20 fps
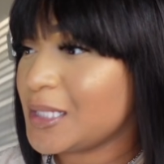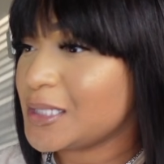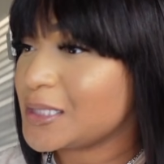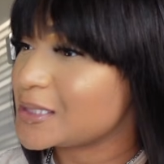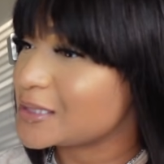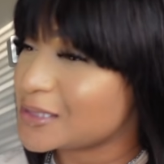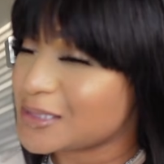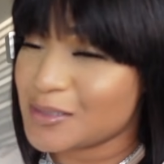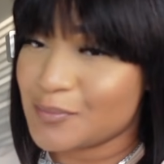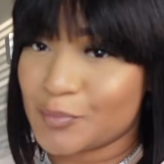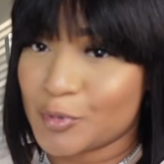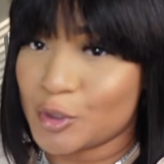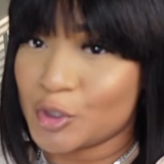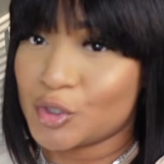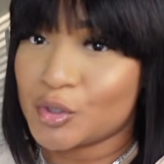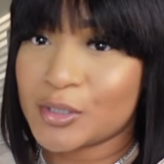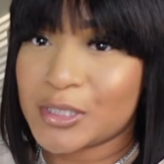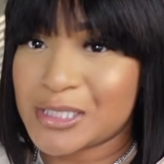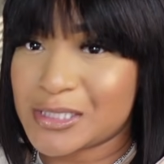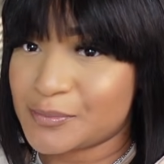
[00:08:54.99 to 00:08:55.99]
It's
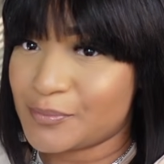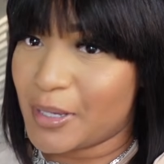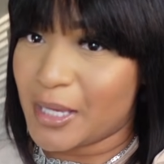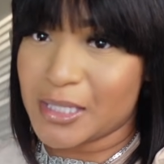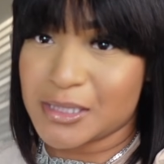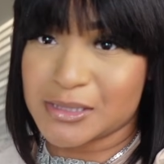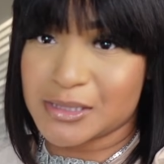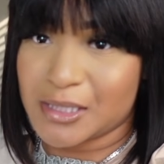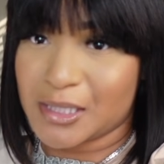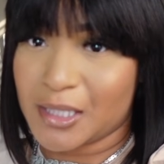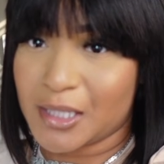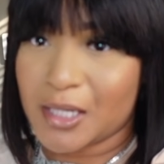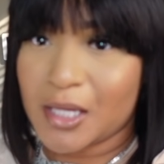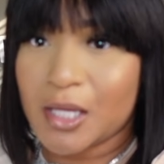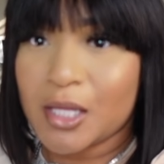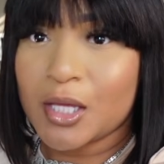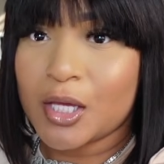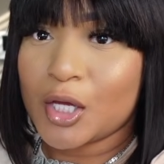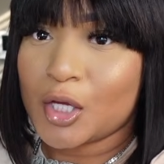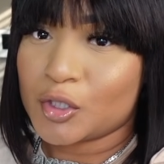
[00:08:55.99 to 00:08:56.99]
simple. It's
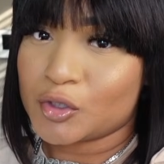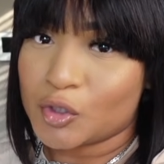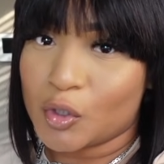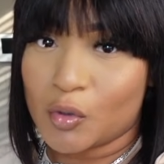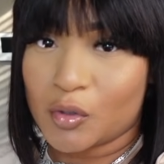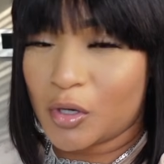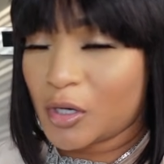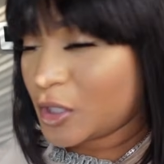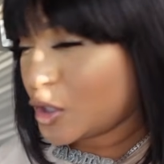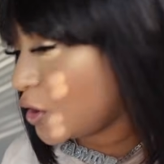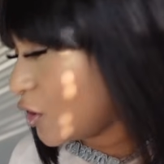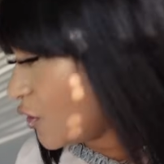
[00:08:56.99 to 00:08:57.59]
basic. Throw it on and